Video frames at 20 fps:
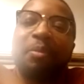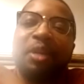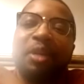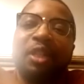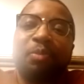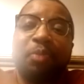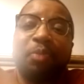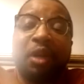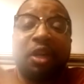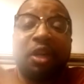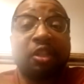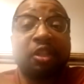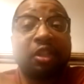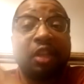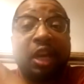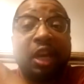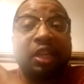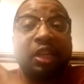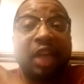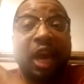players
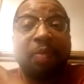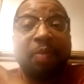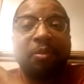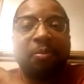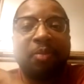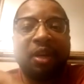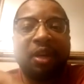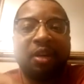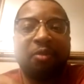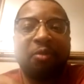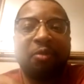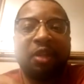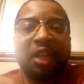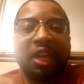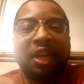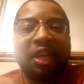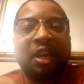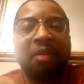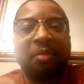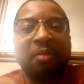adapt better when they
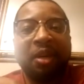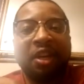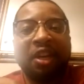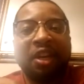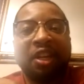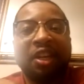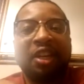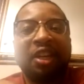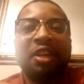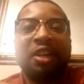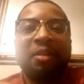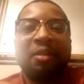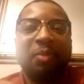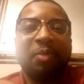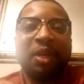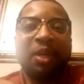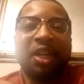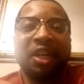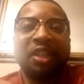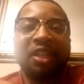come here,
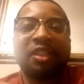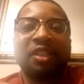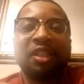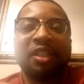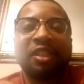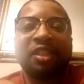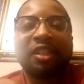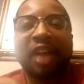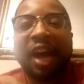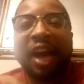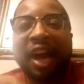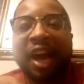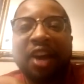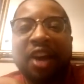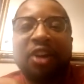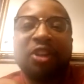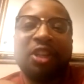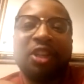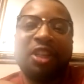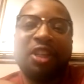because the
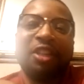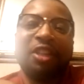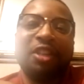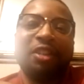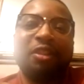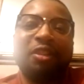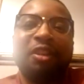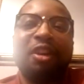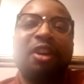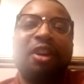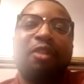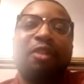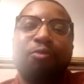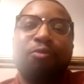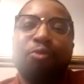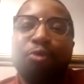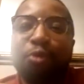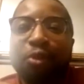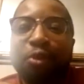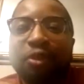style and the
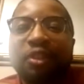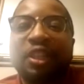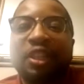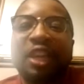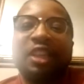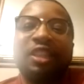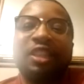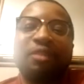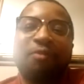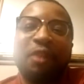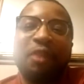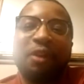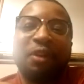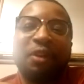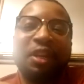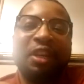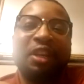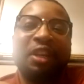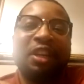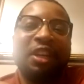rule set is
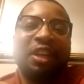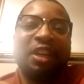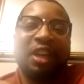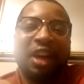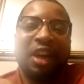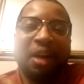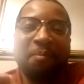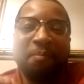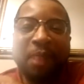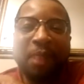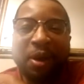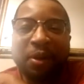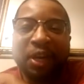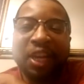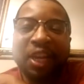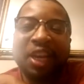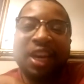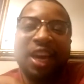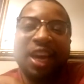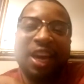very
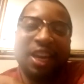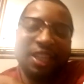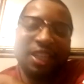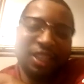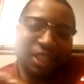Americanized.